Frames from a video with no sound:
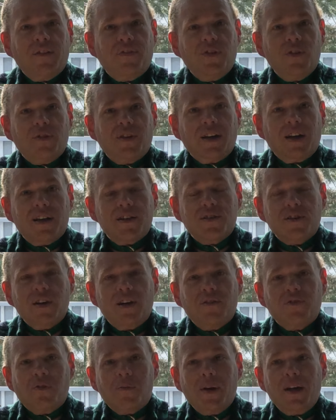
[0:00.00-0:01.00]
if you think it's
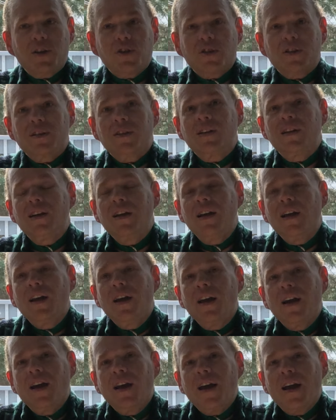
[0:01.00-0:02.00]
good information.
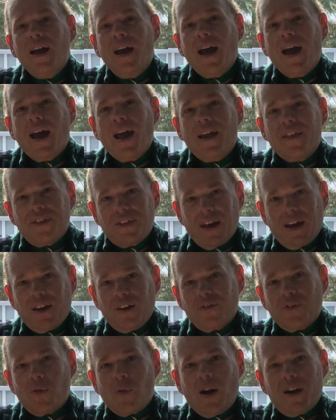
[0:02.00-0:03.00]
And thank
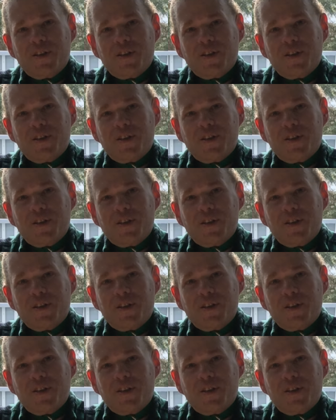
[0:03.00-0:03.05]
you for